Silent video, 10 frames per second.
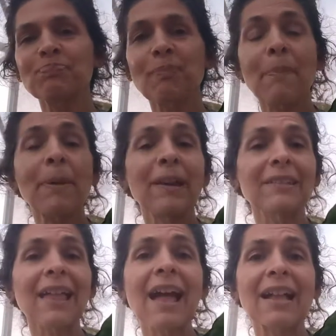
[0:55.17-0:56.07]
my
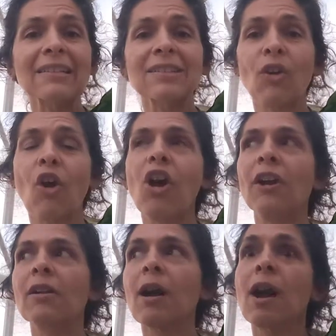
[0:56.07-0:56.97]
parrotlets
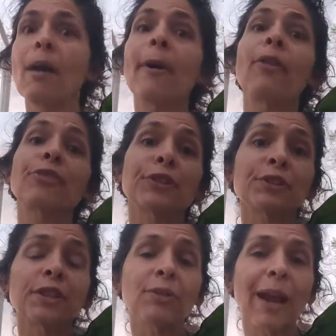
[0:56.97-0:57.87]
are about
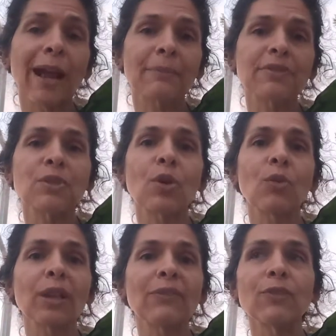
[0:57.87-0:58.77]
30 grams.
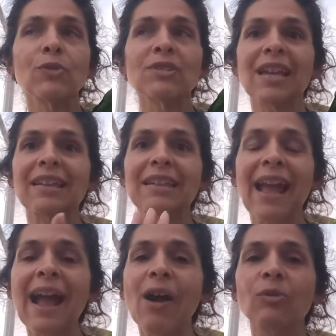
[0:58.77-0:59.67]
So if you said an
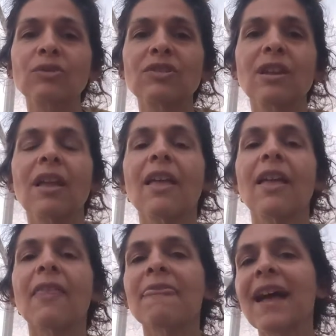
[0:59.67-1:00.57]
ounce,
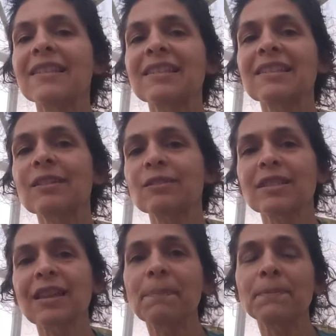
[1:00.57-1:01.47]
that's a little
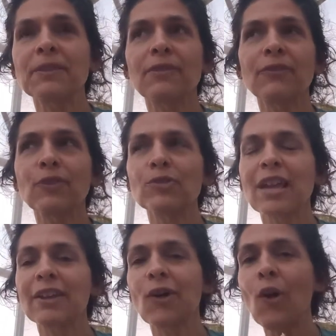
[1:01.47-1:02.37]
deceptive if you
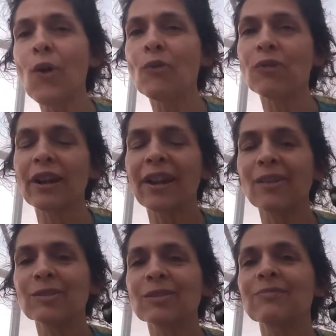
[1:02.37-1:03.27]
said over an
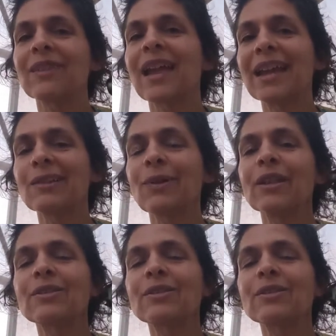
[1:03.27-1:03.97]
ounce. Anyway,